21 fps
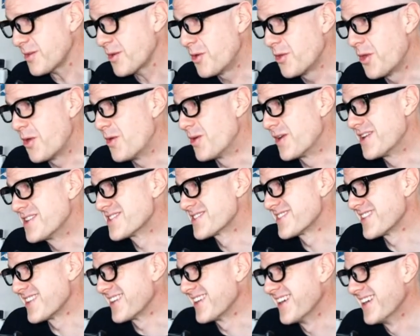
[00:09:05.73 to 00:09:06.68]
Although,
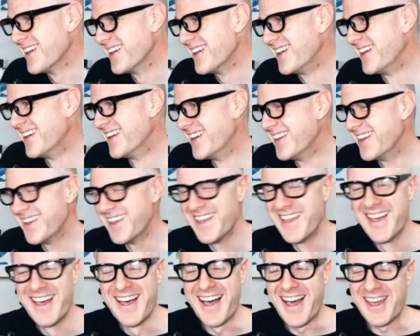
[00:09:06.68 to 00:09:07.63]
honestly,
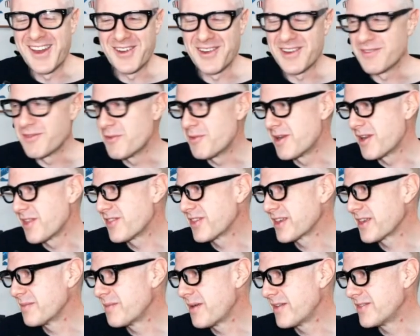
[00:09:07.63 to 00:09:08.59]
I don't even want to
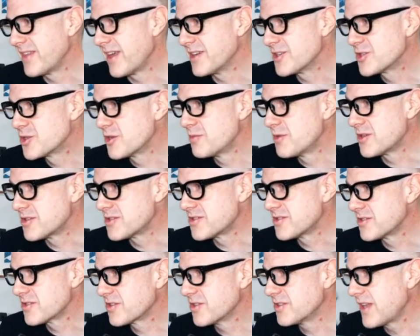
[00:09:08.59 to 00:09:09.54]
think about that.
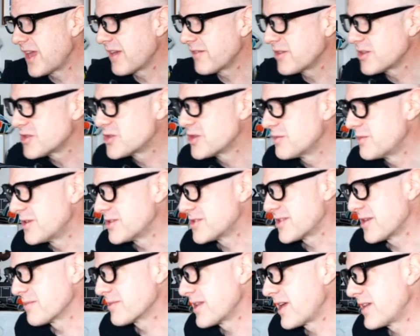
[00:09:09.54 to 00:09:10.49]
Shubus, good to have you,
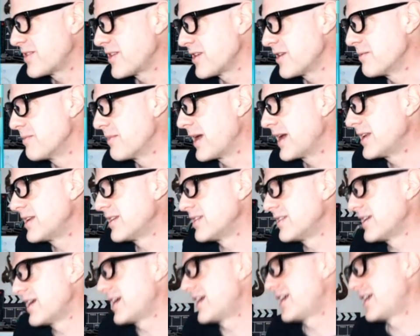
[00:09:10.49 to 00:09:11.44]
Shubus. I'm glad that you made
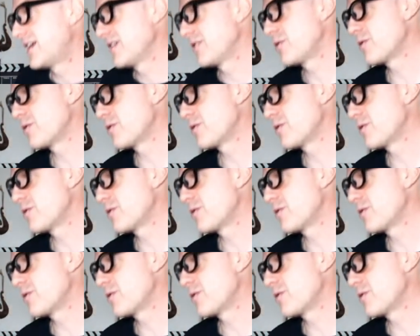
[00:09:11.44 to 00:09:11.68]
it.